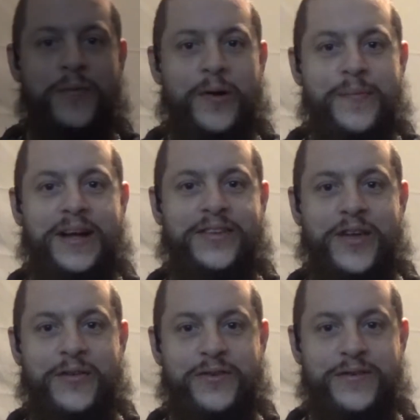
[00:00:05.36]
welcome back to the
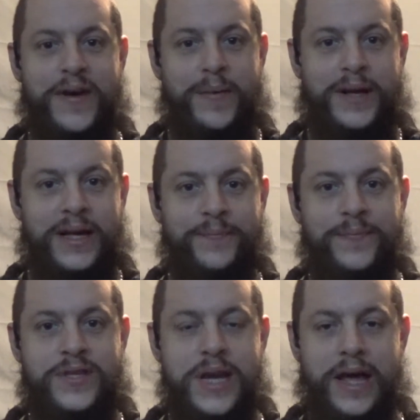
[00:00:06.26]
Off-Grid family.
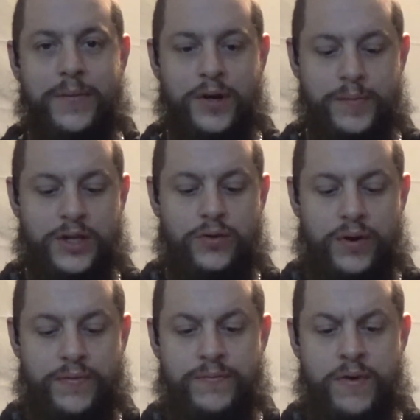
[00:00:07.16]
Today I'm going to be doing
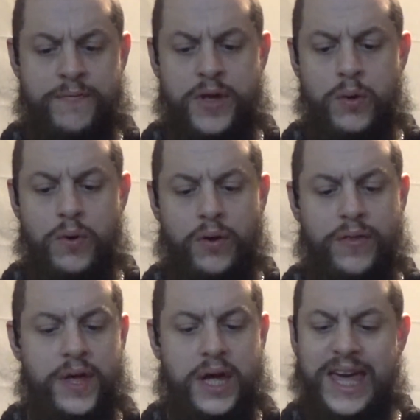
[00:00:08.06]
a review
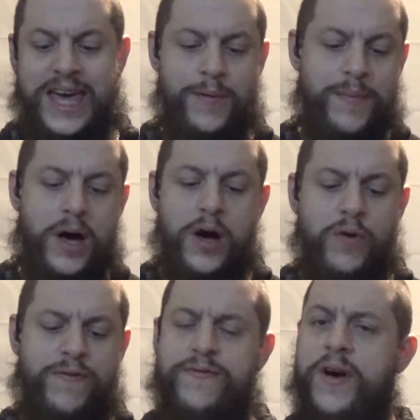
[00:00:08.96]
on the
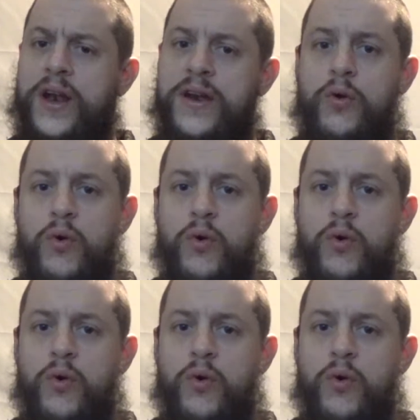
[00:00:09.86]
Kimafun